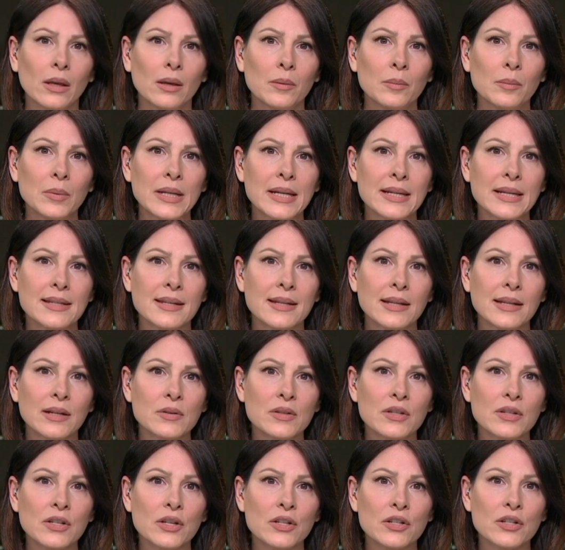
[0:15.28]
Police are now
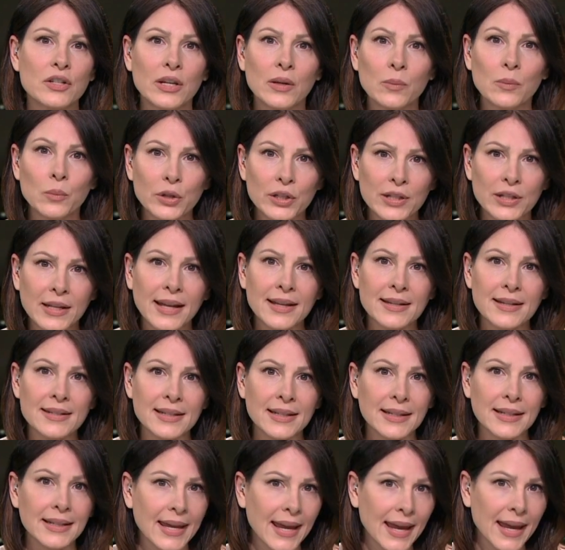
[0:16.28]
searching Woodland
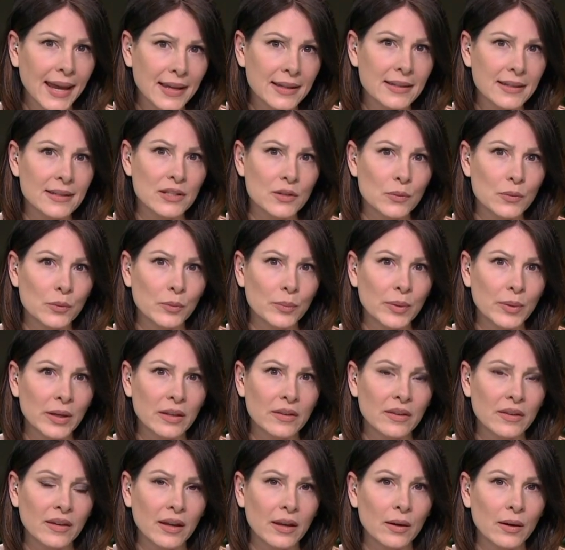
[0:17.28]
in Kent. We'll be
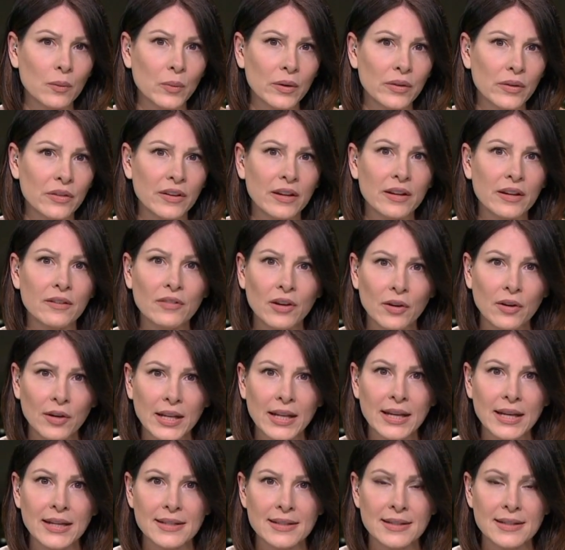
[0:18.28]
there with the very
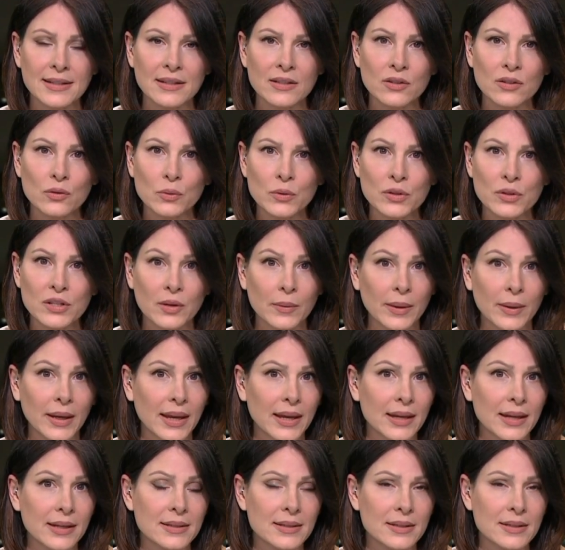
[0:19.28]
latest. Also
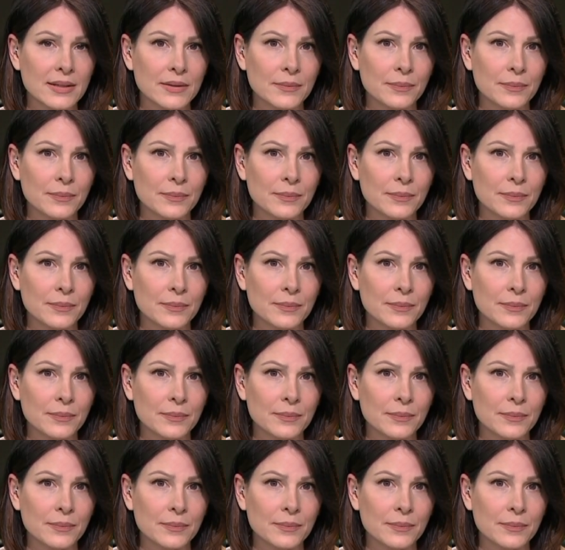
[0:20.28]
ahead.